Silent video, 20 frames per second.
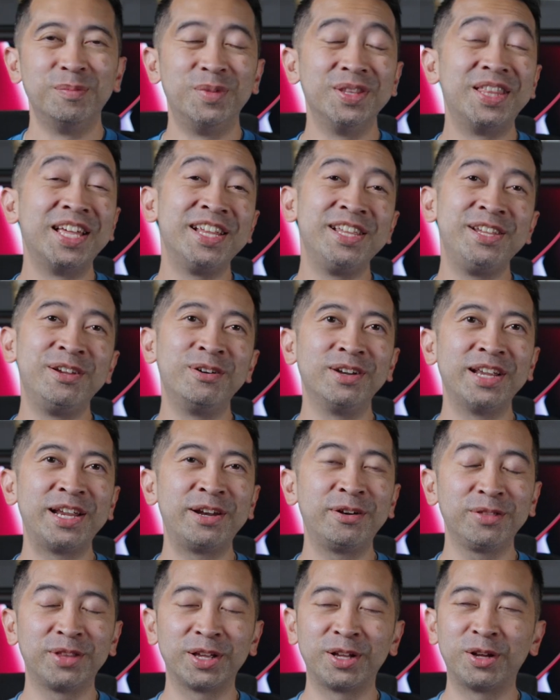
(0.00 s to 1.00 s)
But then a year
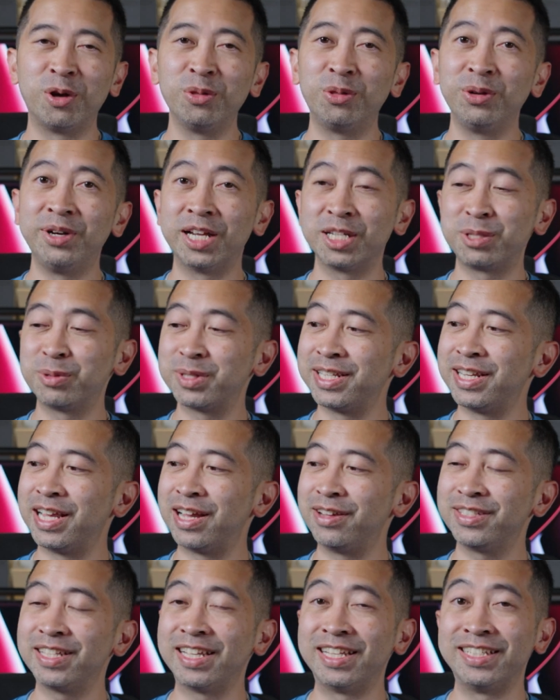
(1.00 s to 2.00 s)
later, the GO 3S was
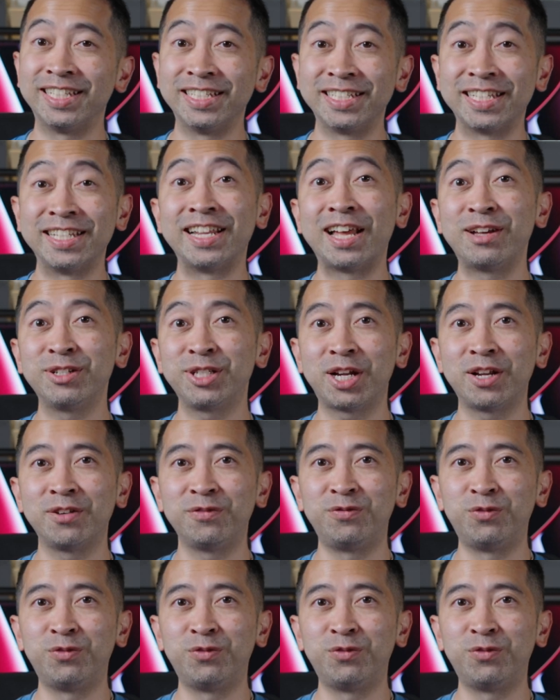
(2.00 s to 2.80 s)
announced, and since it now shot in